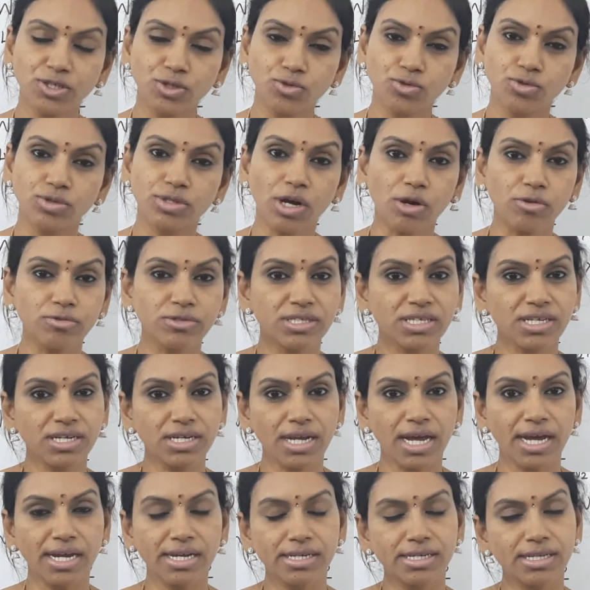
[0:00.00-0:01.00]

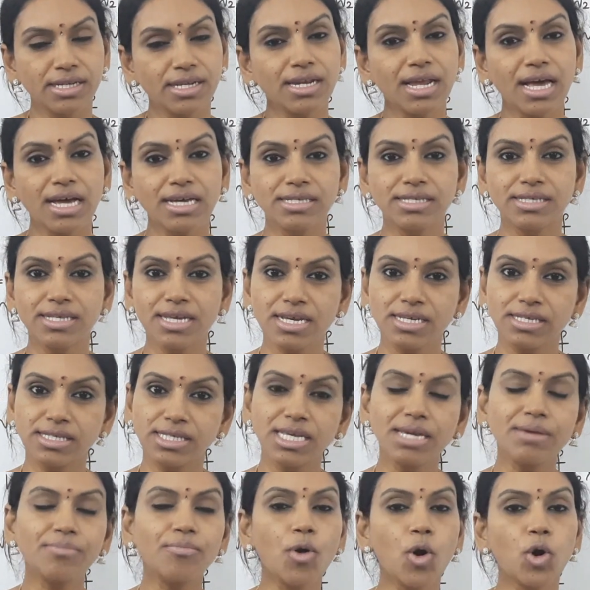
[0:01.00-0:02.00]
2019
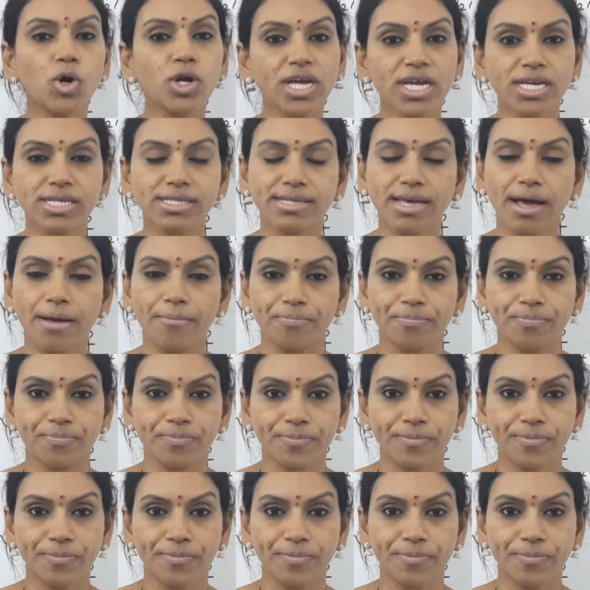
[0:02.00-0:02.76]
ICSE board exam.